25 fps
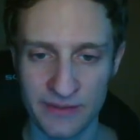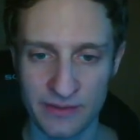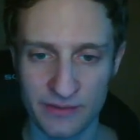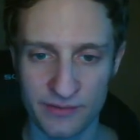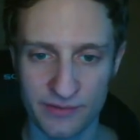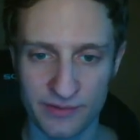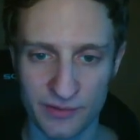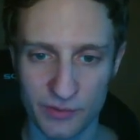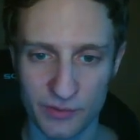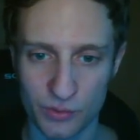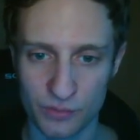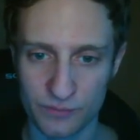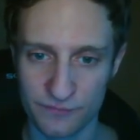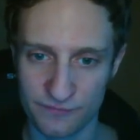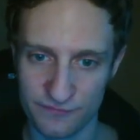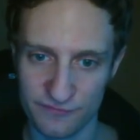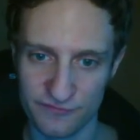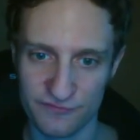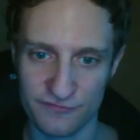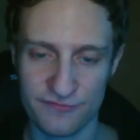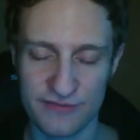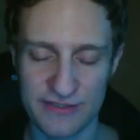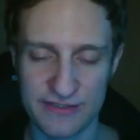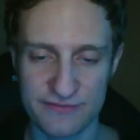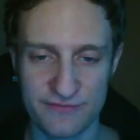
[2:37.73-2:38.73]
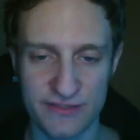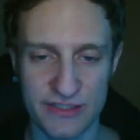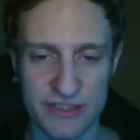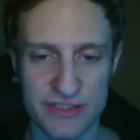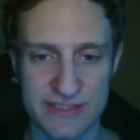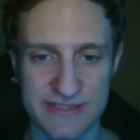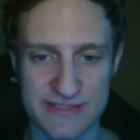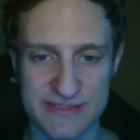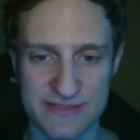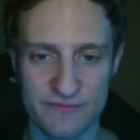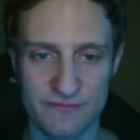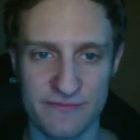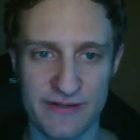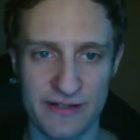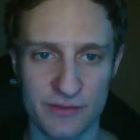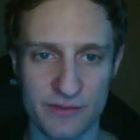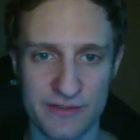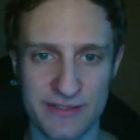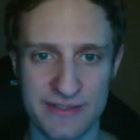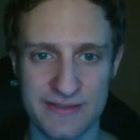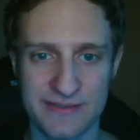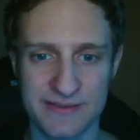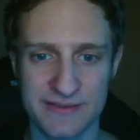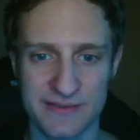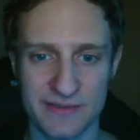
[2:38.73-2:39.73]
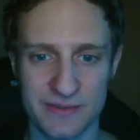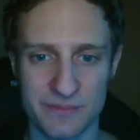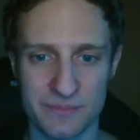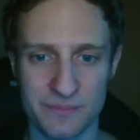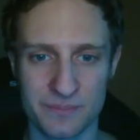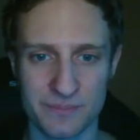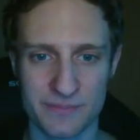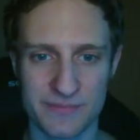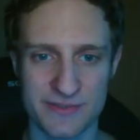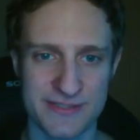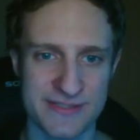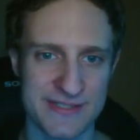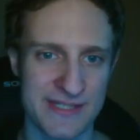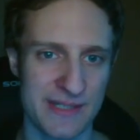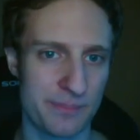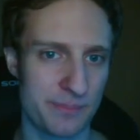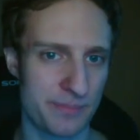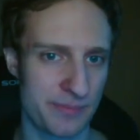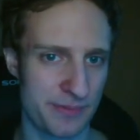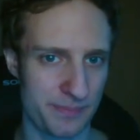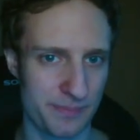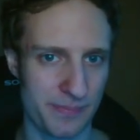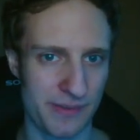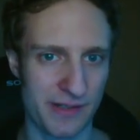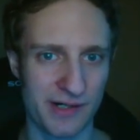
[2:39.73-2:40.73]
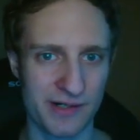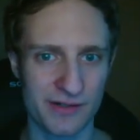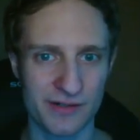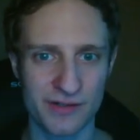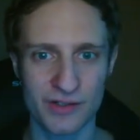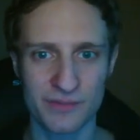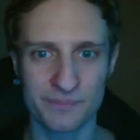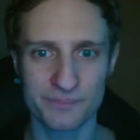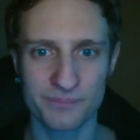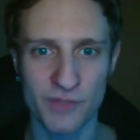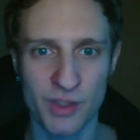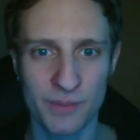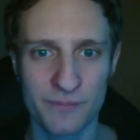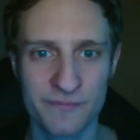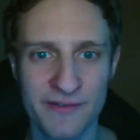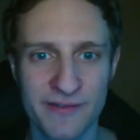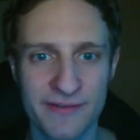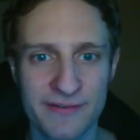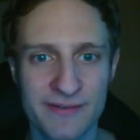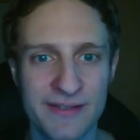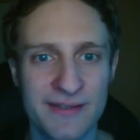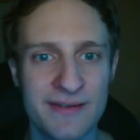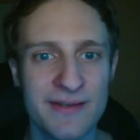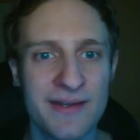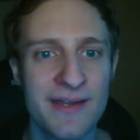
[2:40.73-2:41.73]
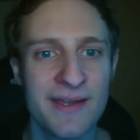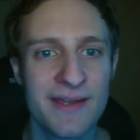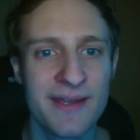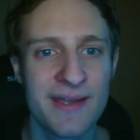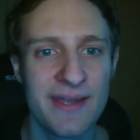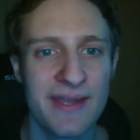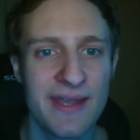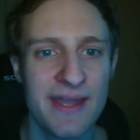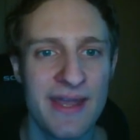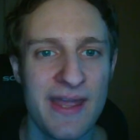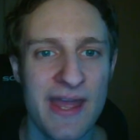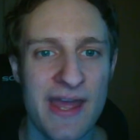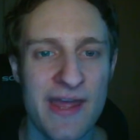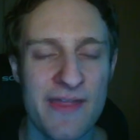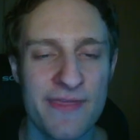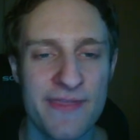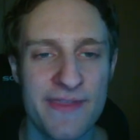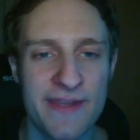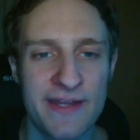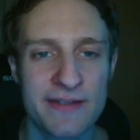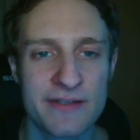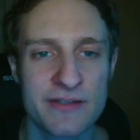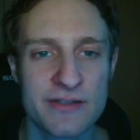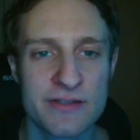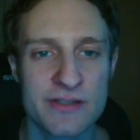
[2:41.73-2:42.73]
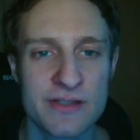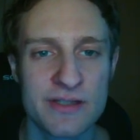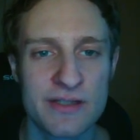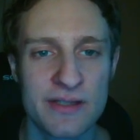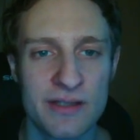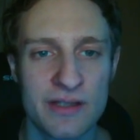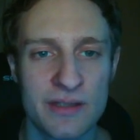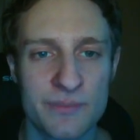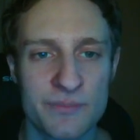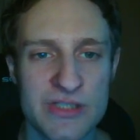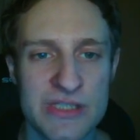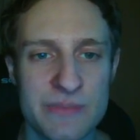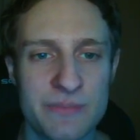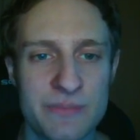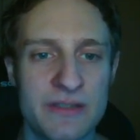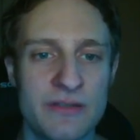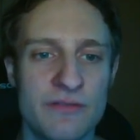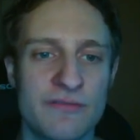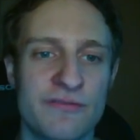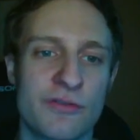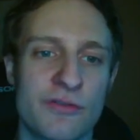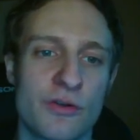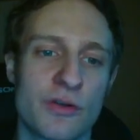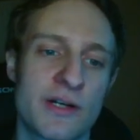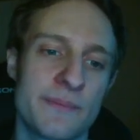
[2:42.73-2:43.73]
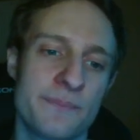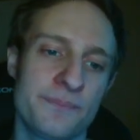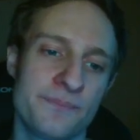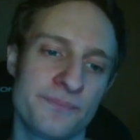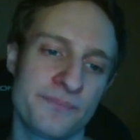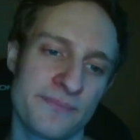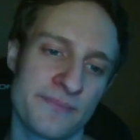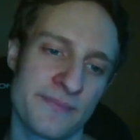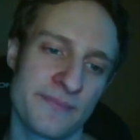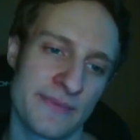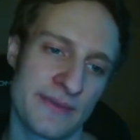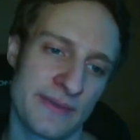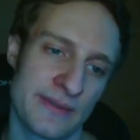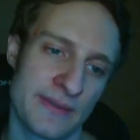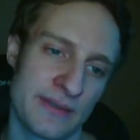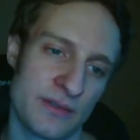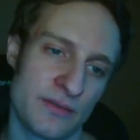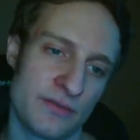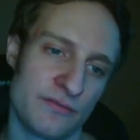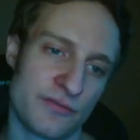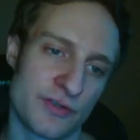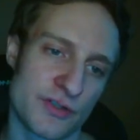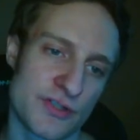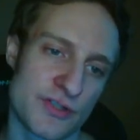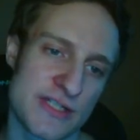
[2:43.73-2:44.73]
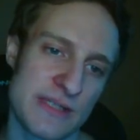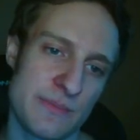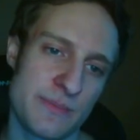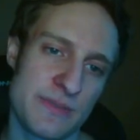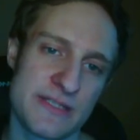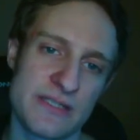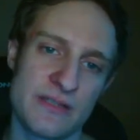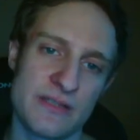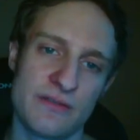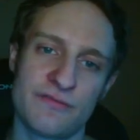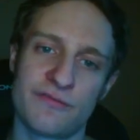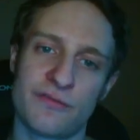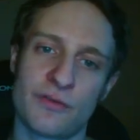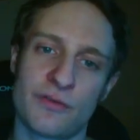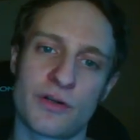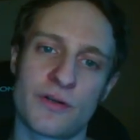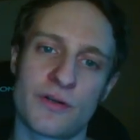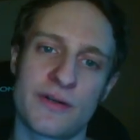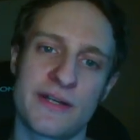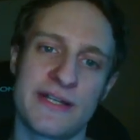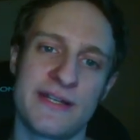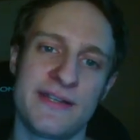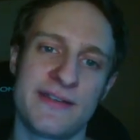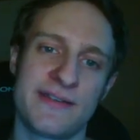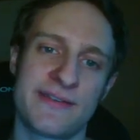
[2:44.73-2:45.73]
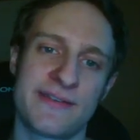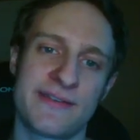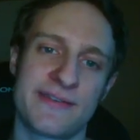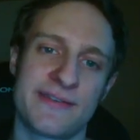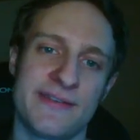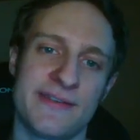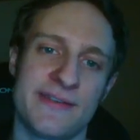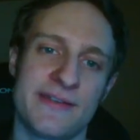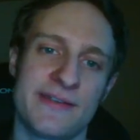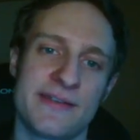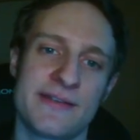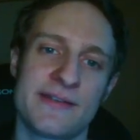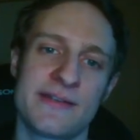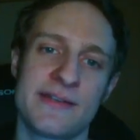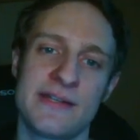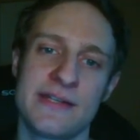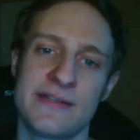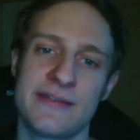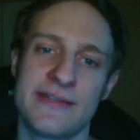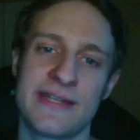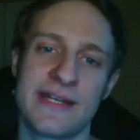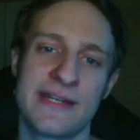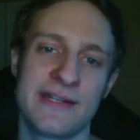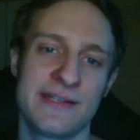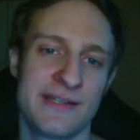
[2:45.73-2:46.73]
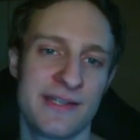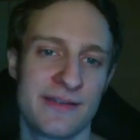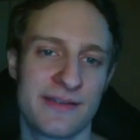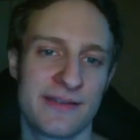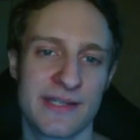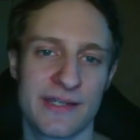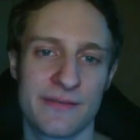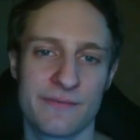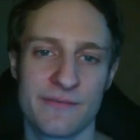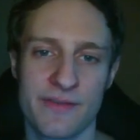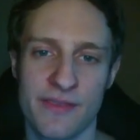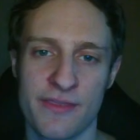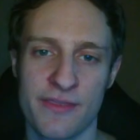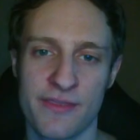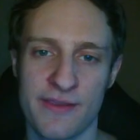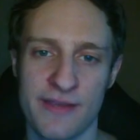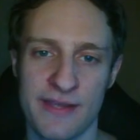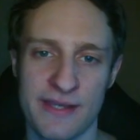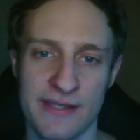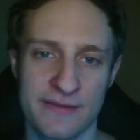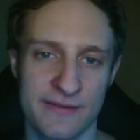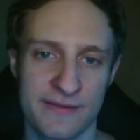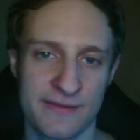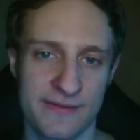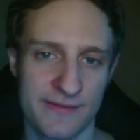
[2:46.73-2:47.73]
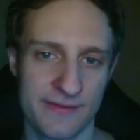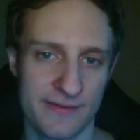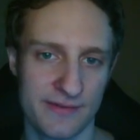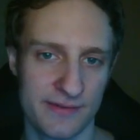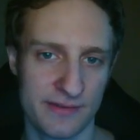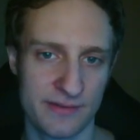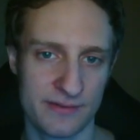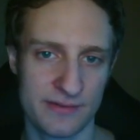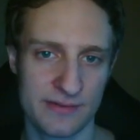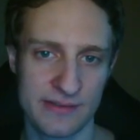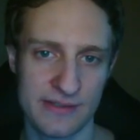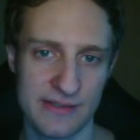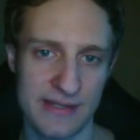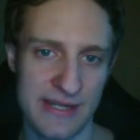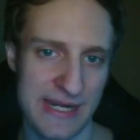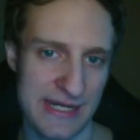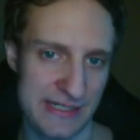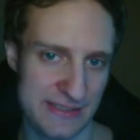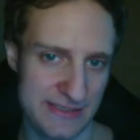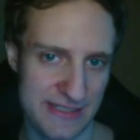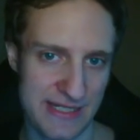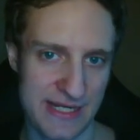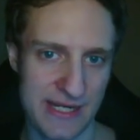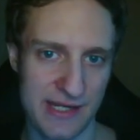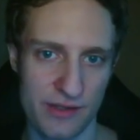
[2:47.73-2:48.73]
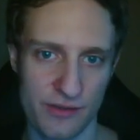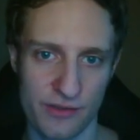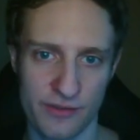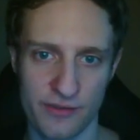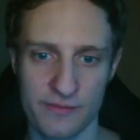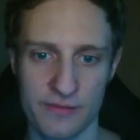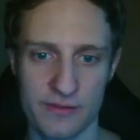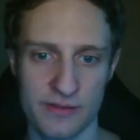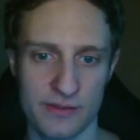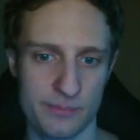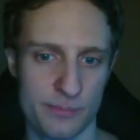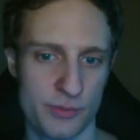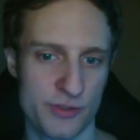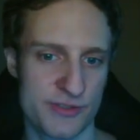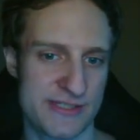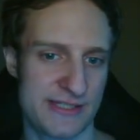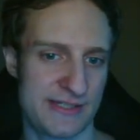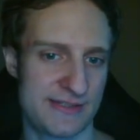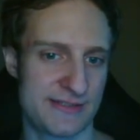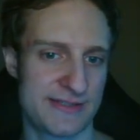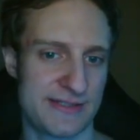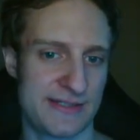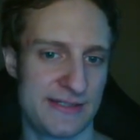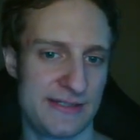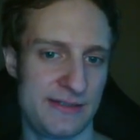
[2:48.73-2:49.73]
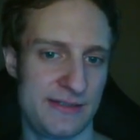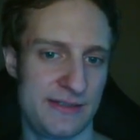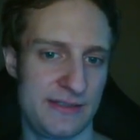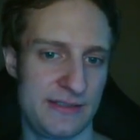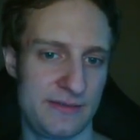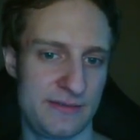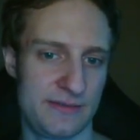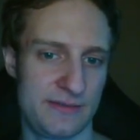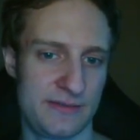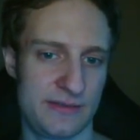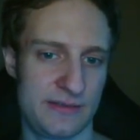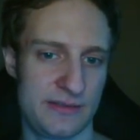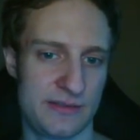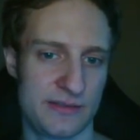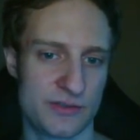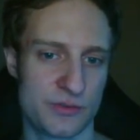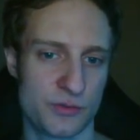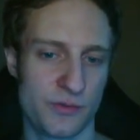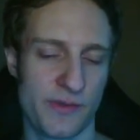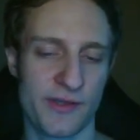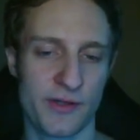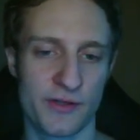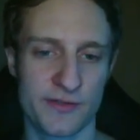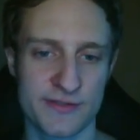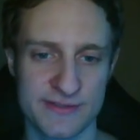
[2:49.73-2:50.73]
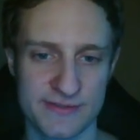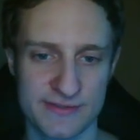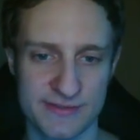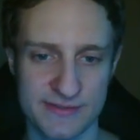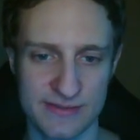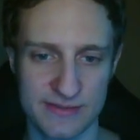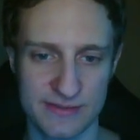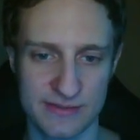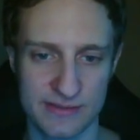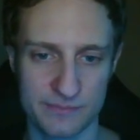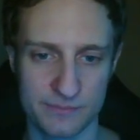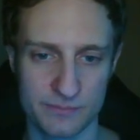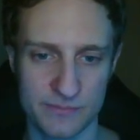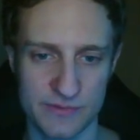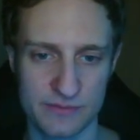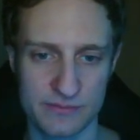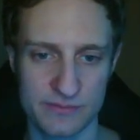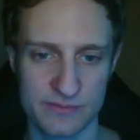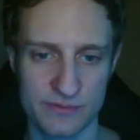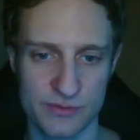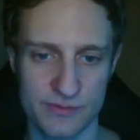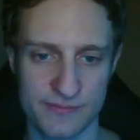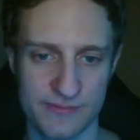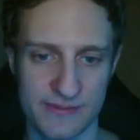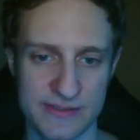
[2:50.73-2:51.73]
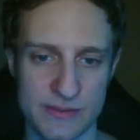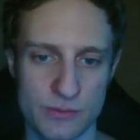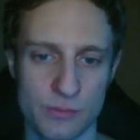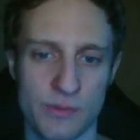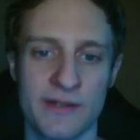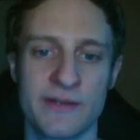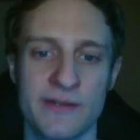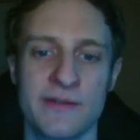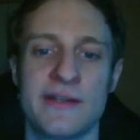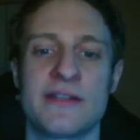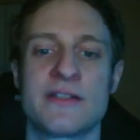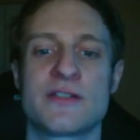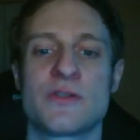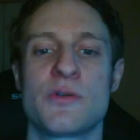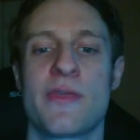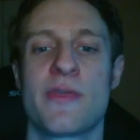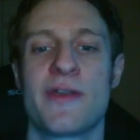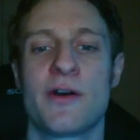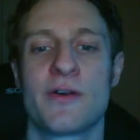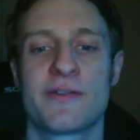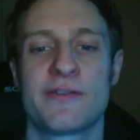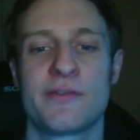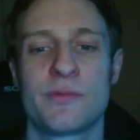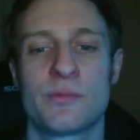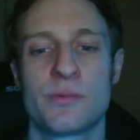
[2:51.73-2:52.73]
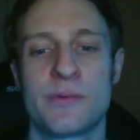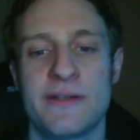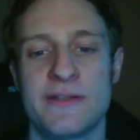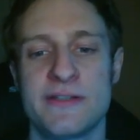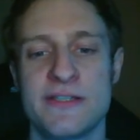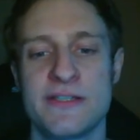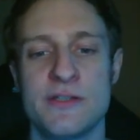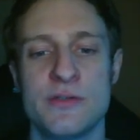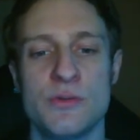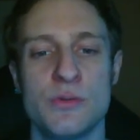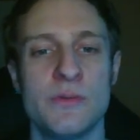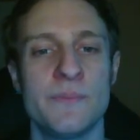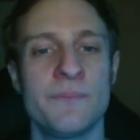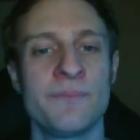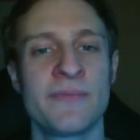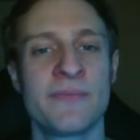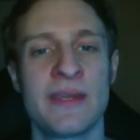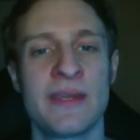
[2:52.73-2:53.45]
So which is very subpar, obviously. And then GPT-4. For GPT-4, it is the 97th and the 88th percentile in 2021 and 2022.